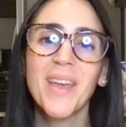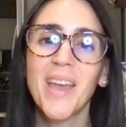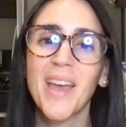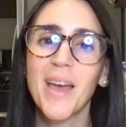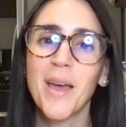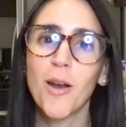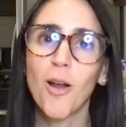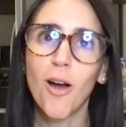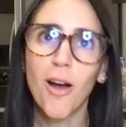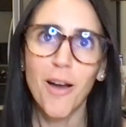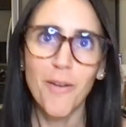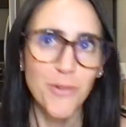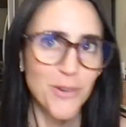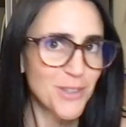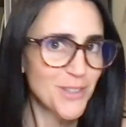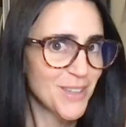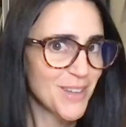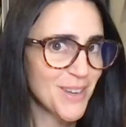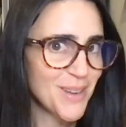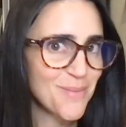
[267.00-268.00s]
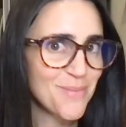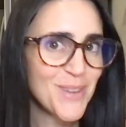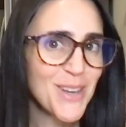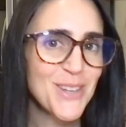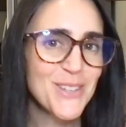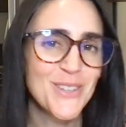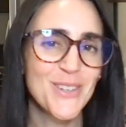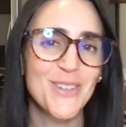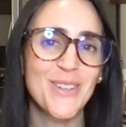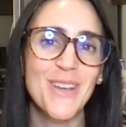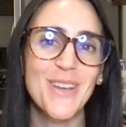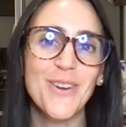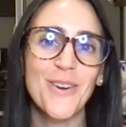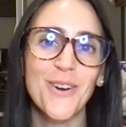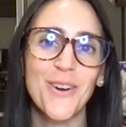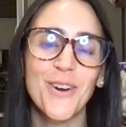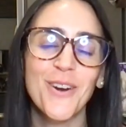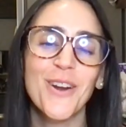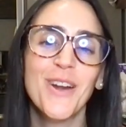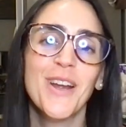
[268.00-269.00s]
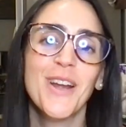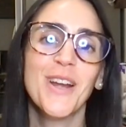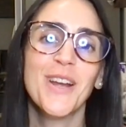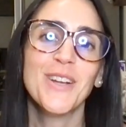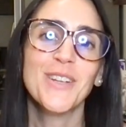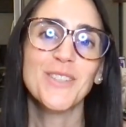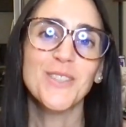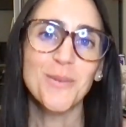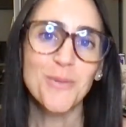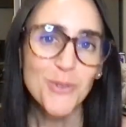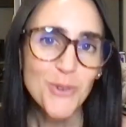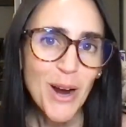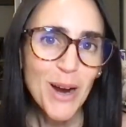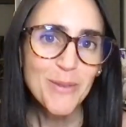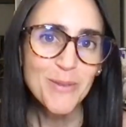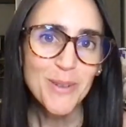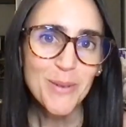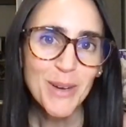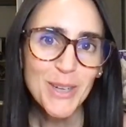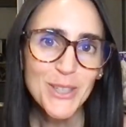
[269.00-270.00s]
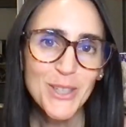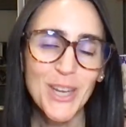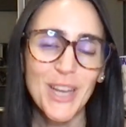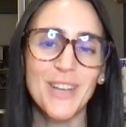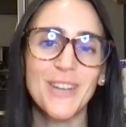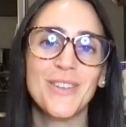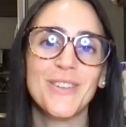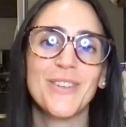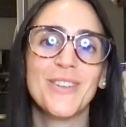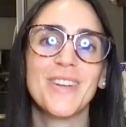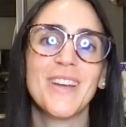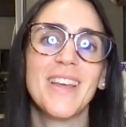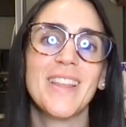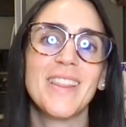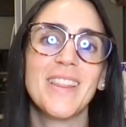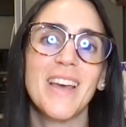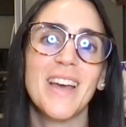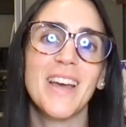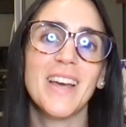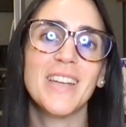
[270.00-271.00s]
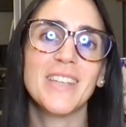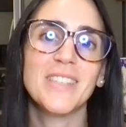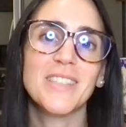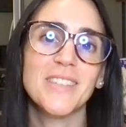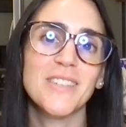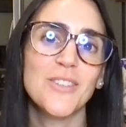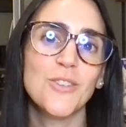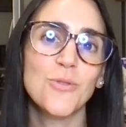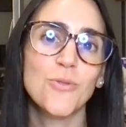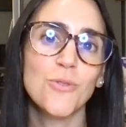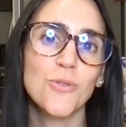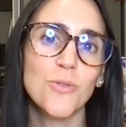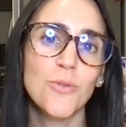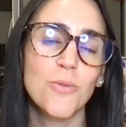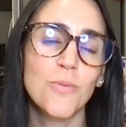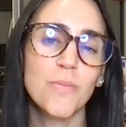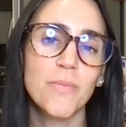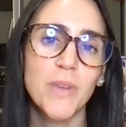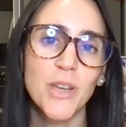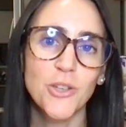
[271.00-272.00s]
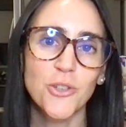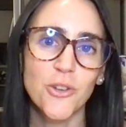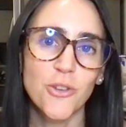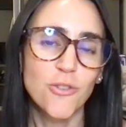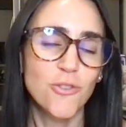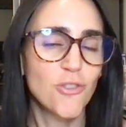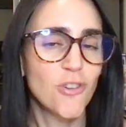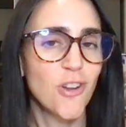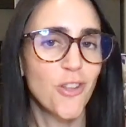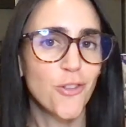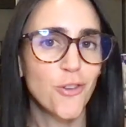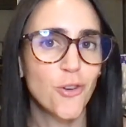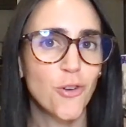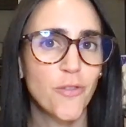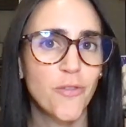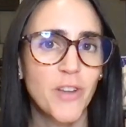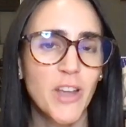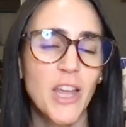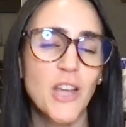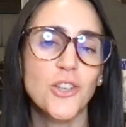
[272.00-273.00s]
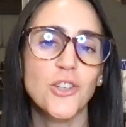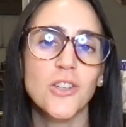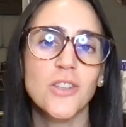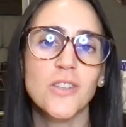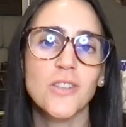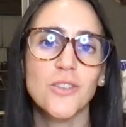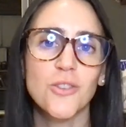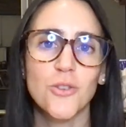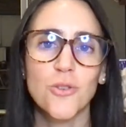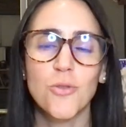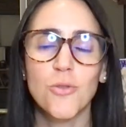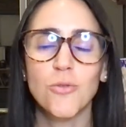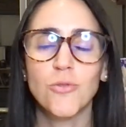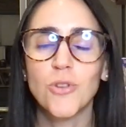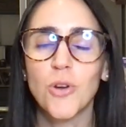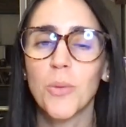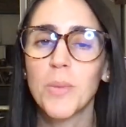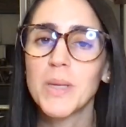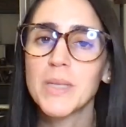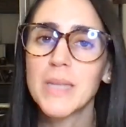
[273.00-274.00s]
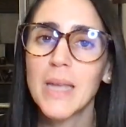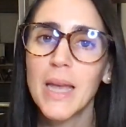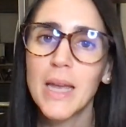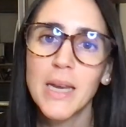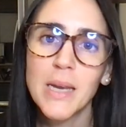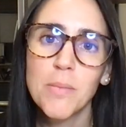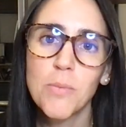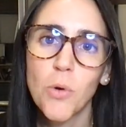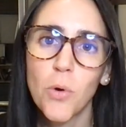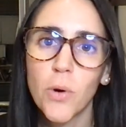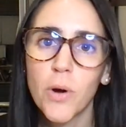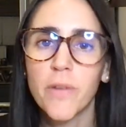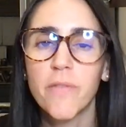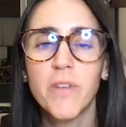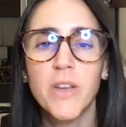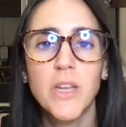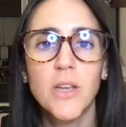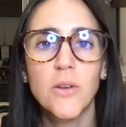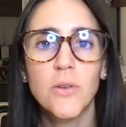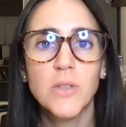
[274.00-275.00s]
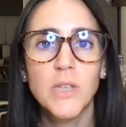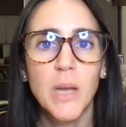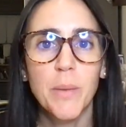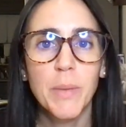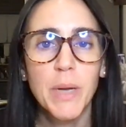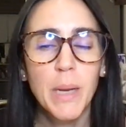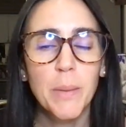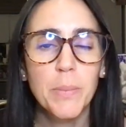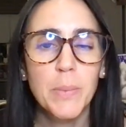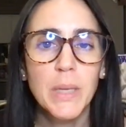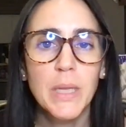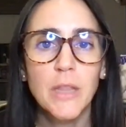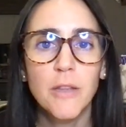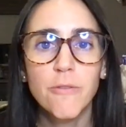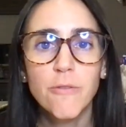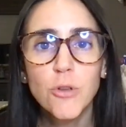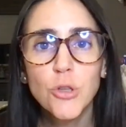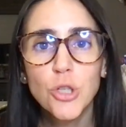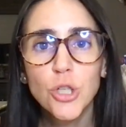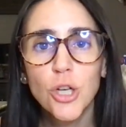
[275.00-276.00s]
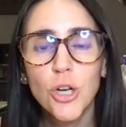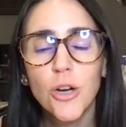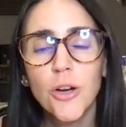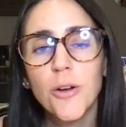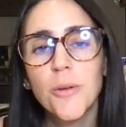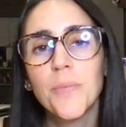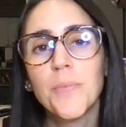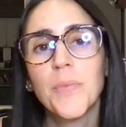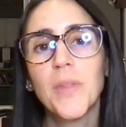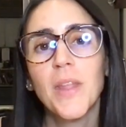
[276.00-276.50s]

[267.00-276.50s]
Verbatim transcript: And obviously make sure that you're subscribed to my channel and that you make sure you turn on the notifications so you don't miss any more videos coming up in the future.